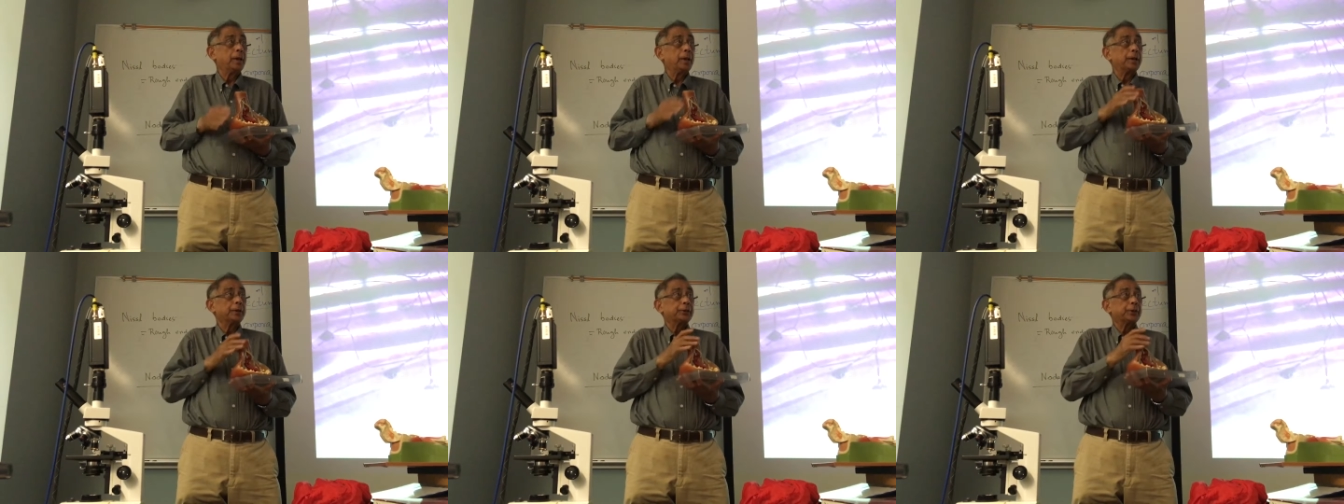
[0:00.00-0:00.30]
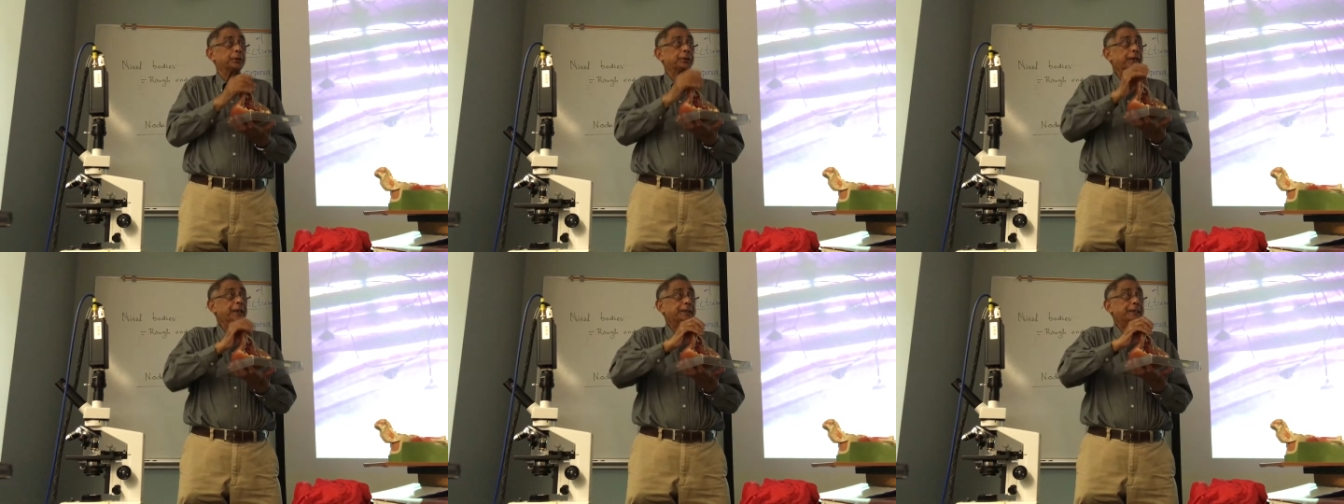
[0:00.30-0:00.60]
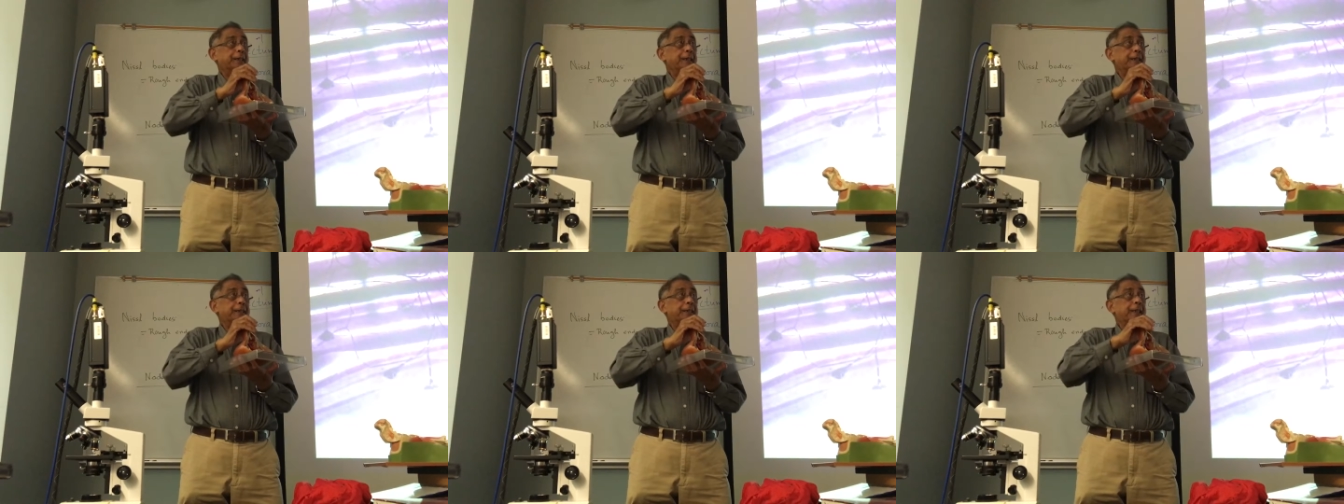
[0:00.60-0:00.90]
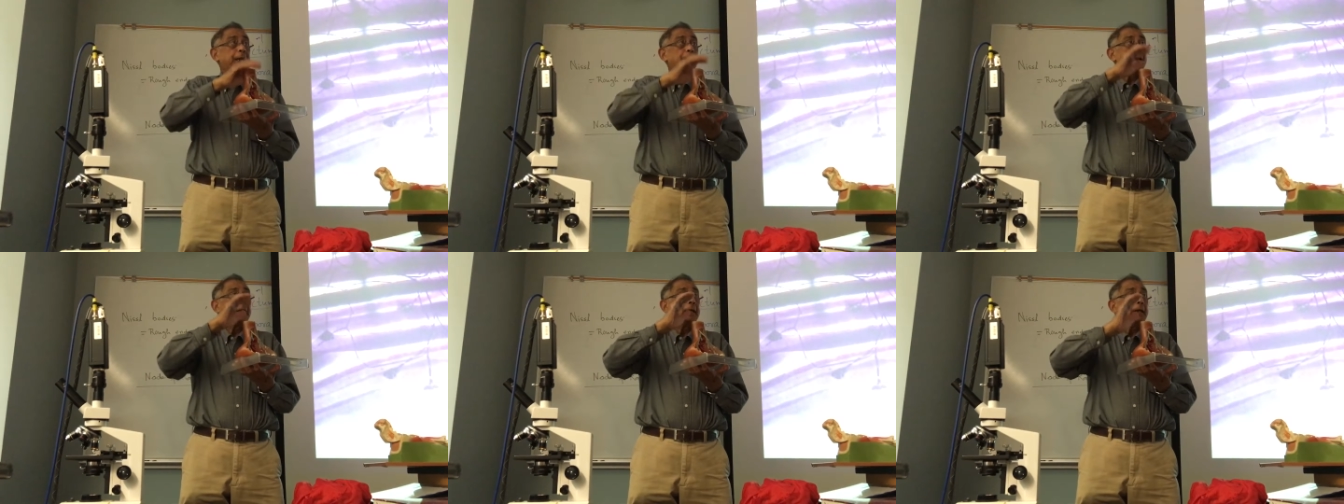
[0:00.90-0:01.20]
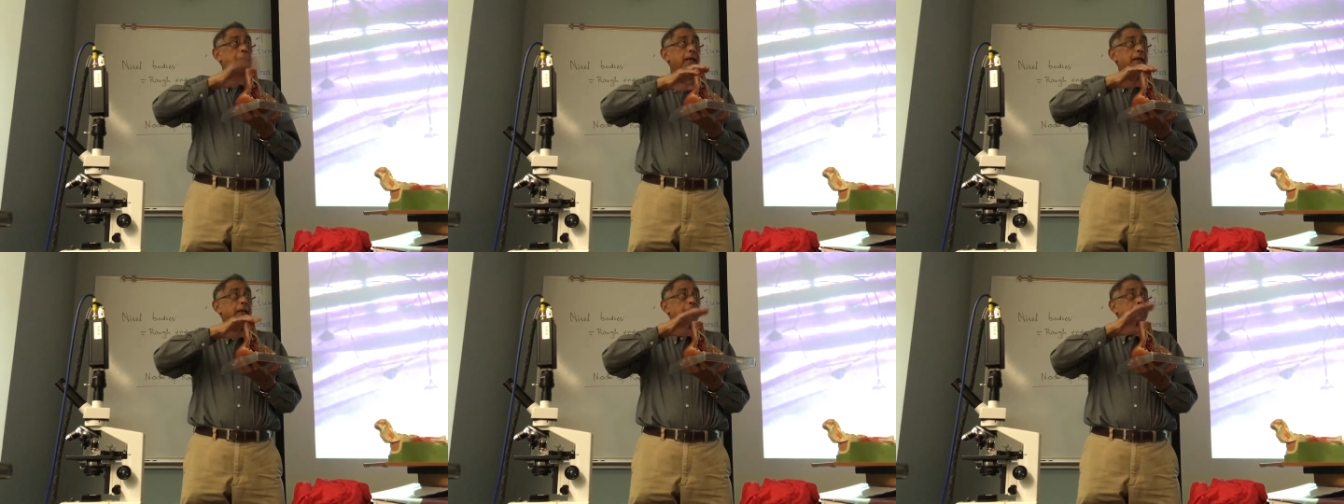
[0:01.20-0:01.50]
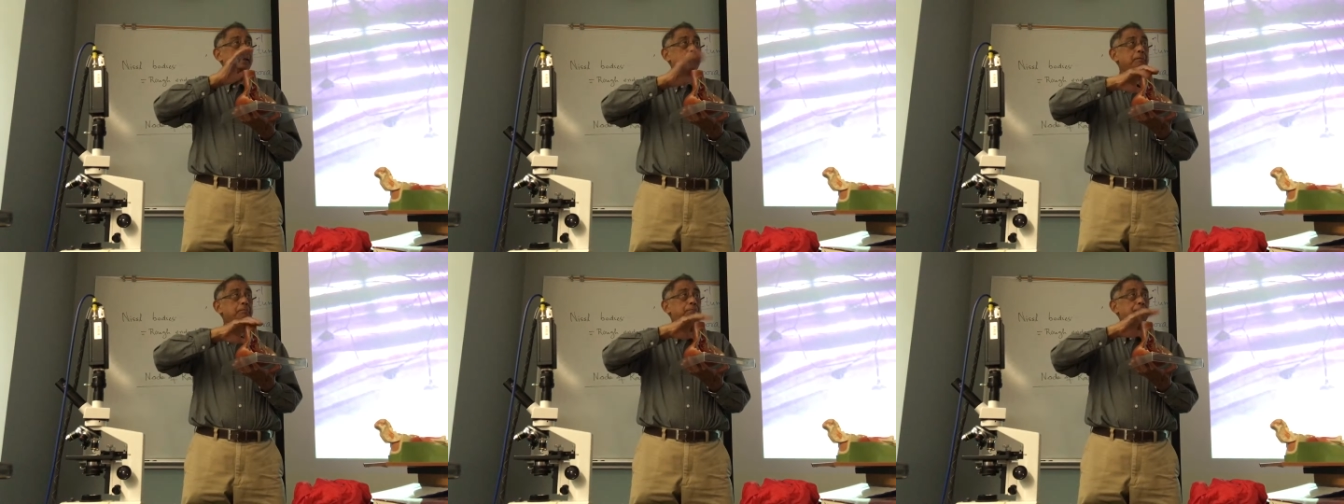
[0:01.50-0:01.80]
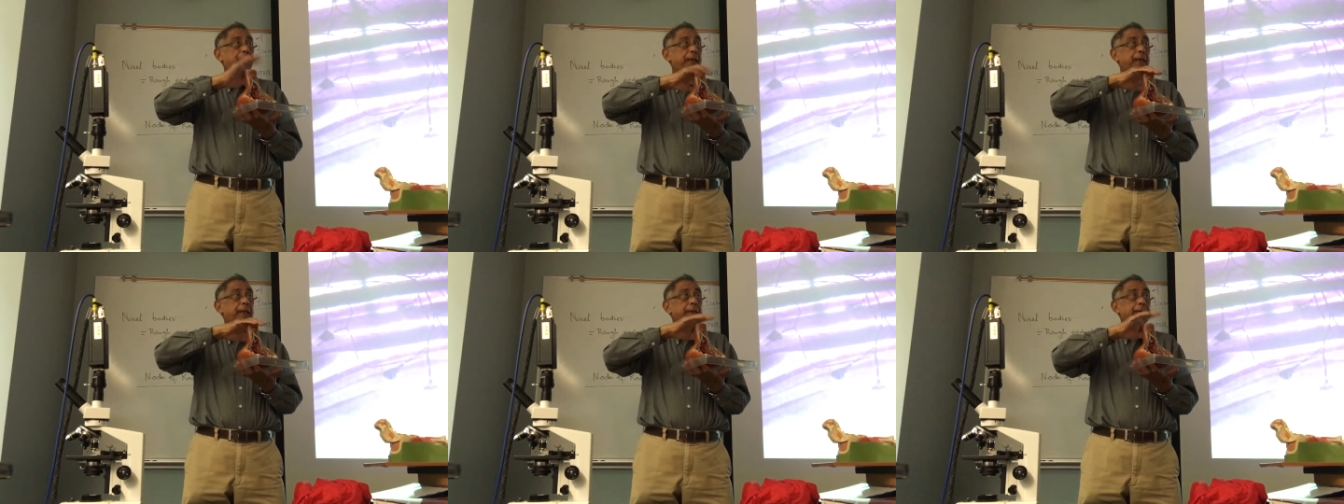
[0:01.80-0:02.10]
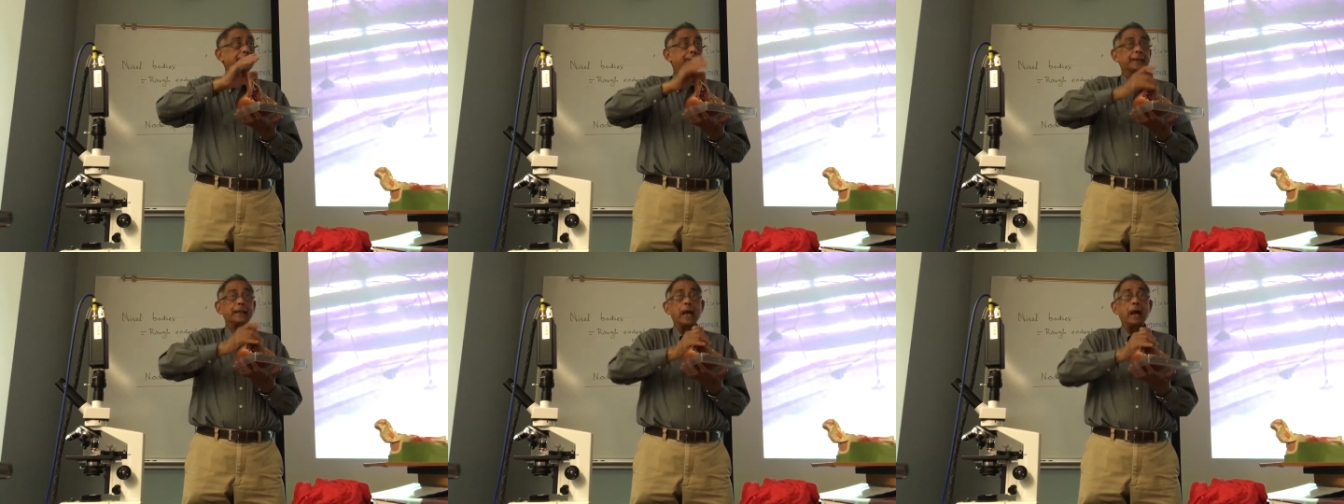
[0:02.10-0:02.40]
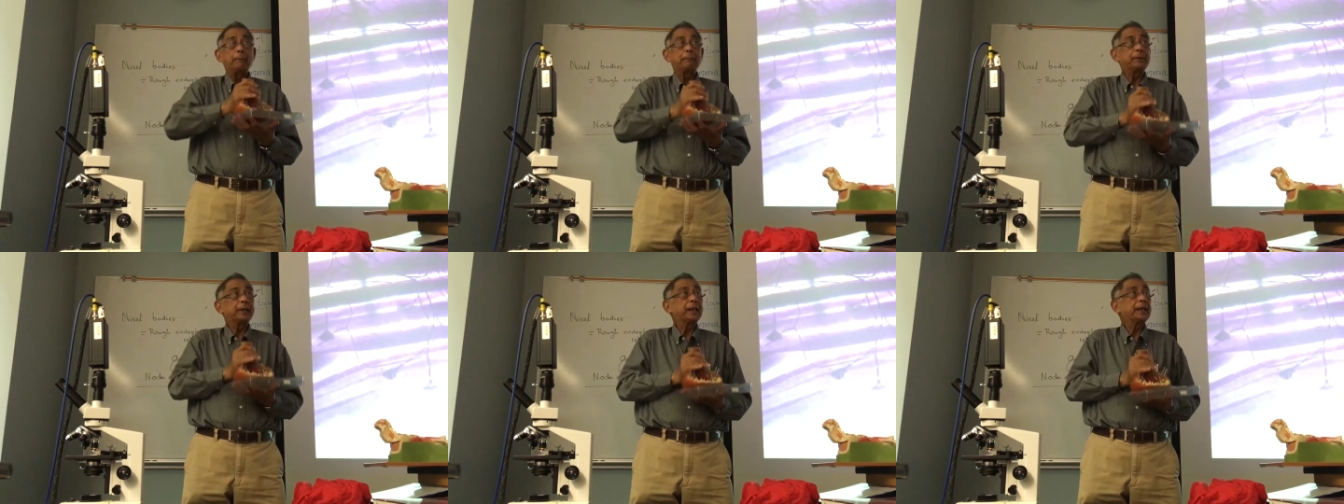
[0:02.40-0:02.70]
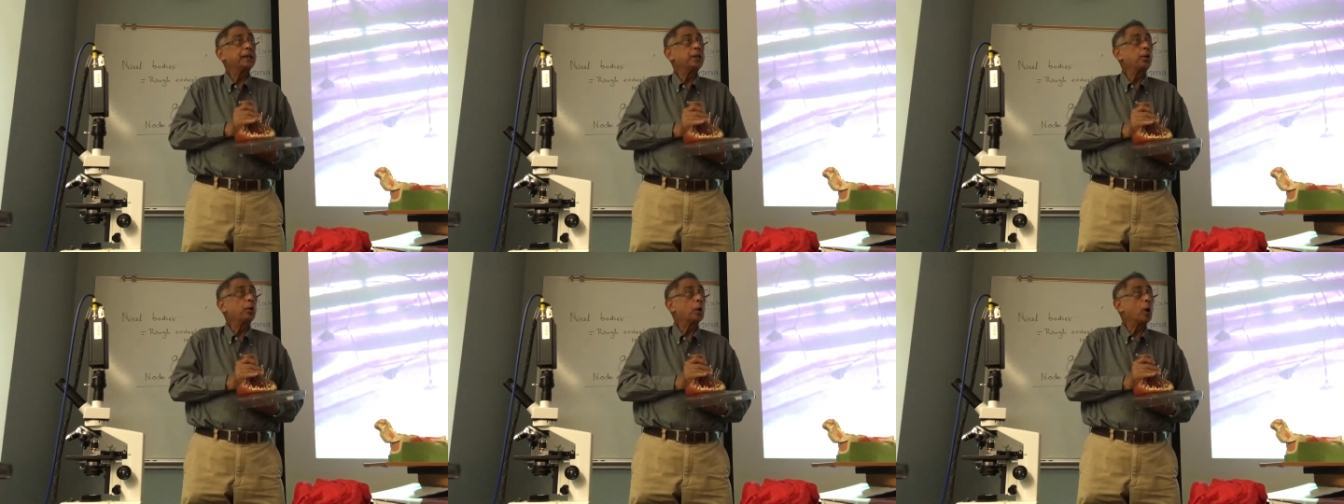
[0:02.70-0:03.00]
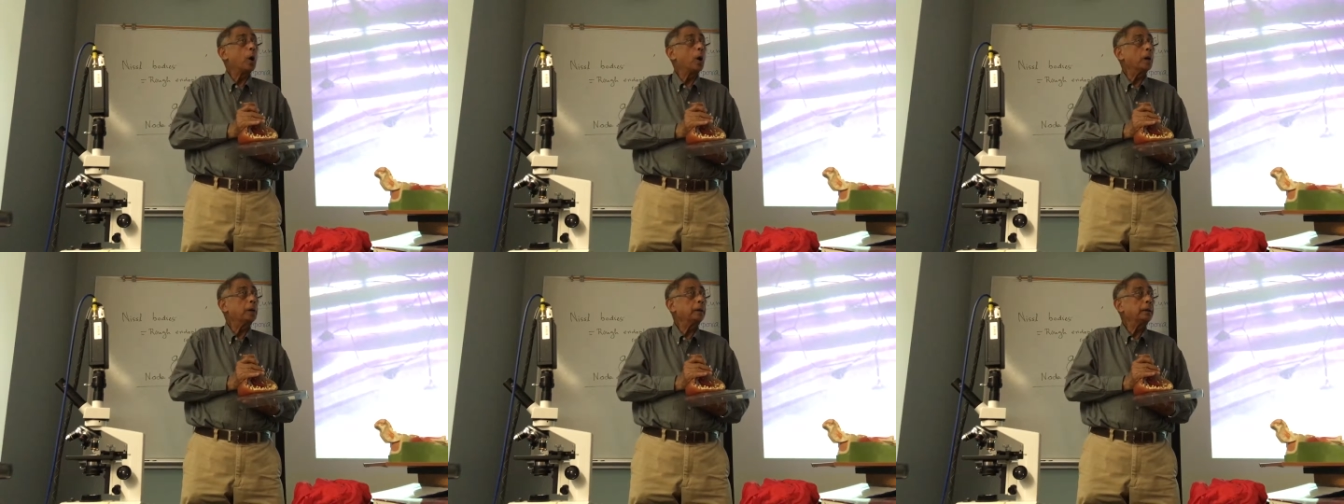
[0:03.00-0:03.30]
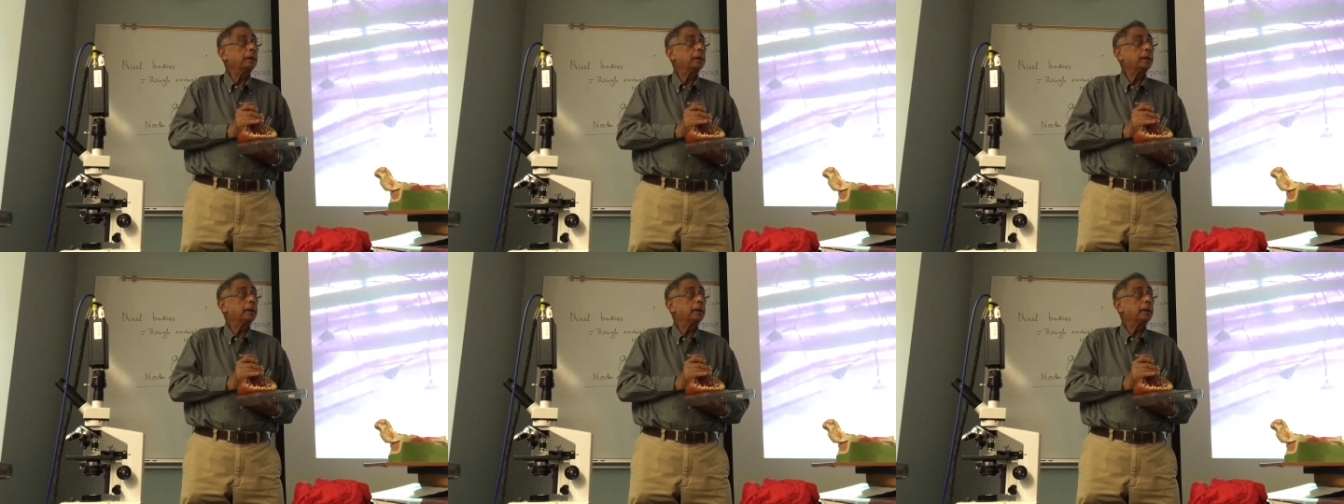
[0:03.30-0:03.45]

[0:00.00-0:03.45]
So this is presynaptic neuron,